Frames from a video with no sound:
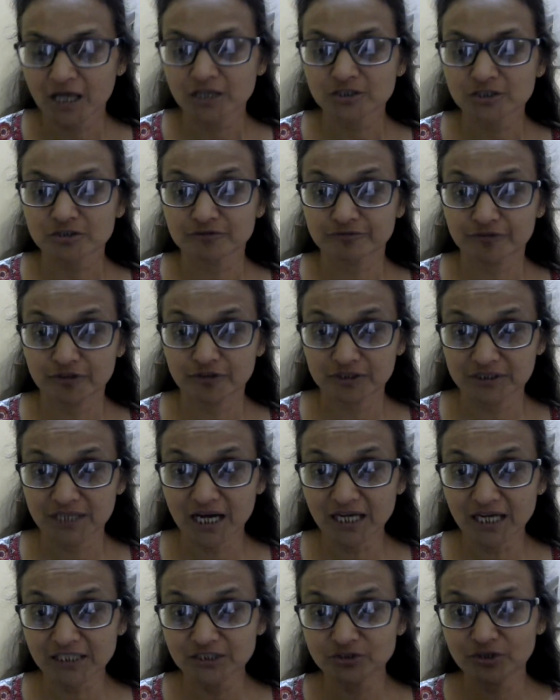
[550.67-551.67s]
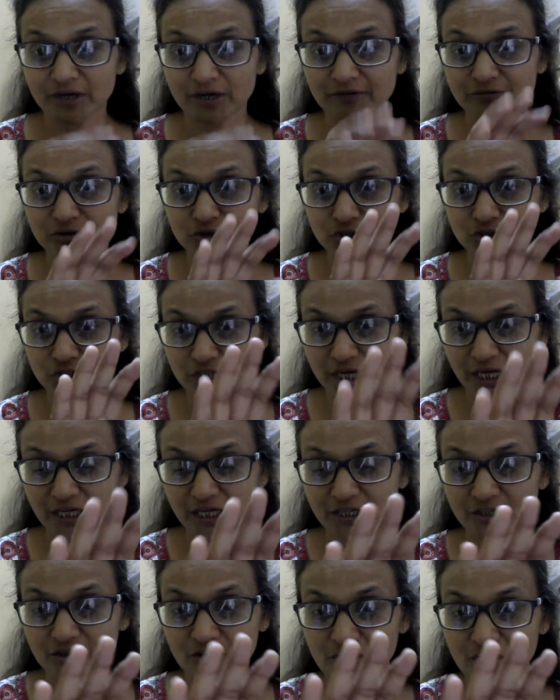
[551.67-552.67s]
So for that, you have to
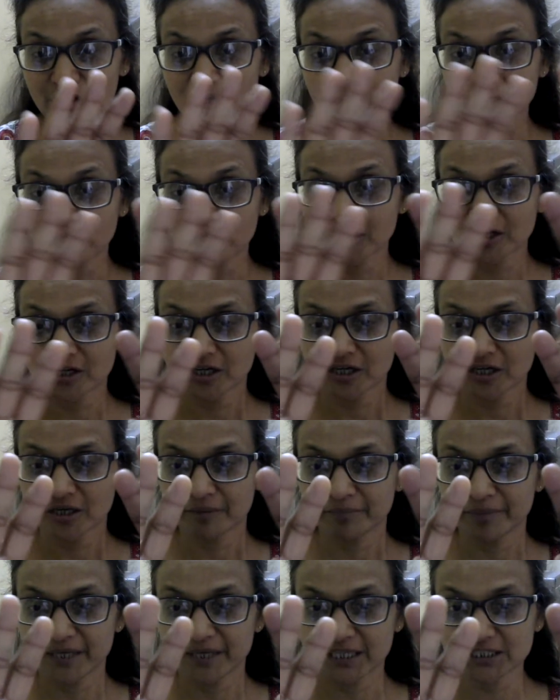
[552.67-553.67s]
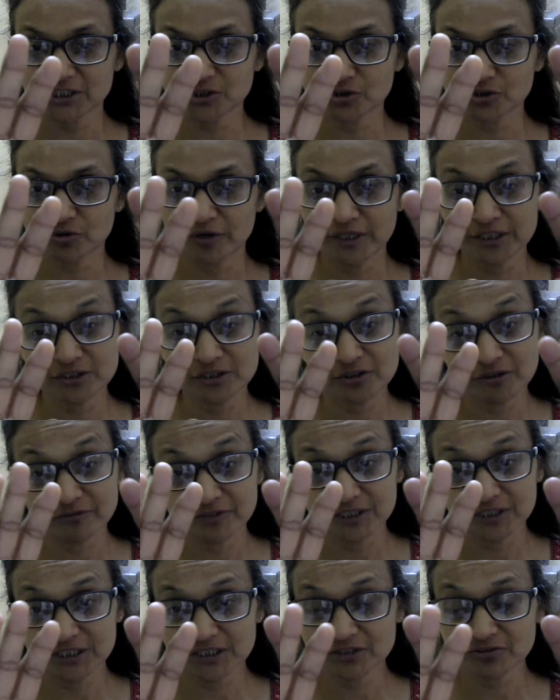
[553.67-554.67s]
check your base joints of
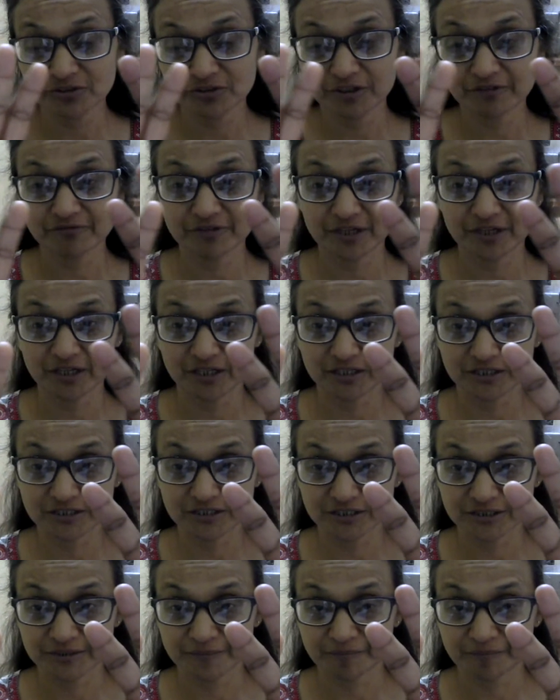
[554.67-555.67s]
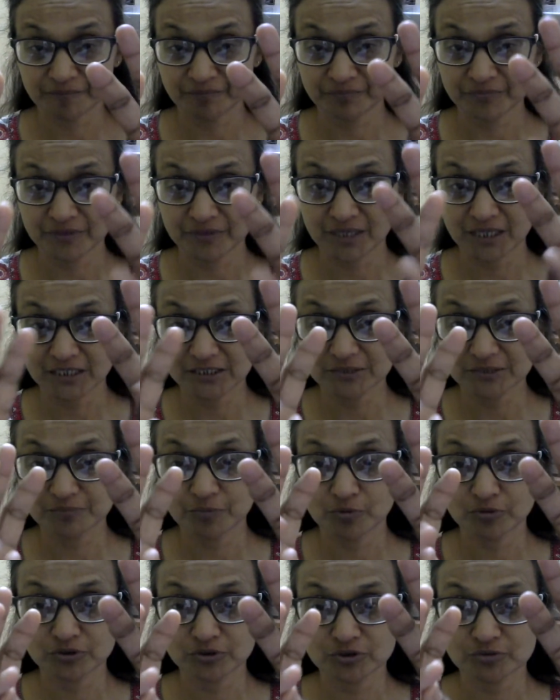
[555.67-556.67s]
these three fingers. That is,
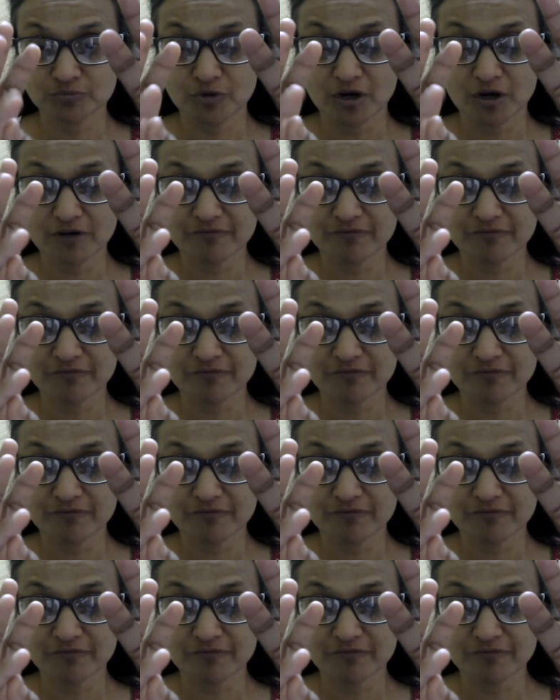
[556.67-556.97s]
both small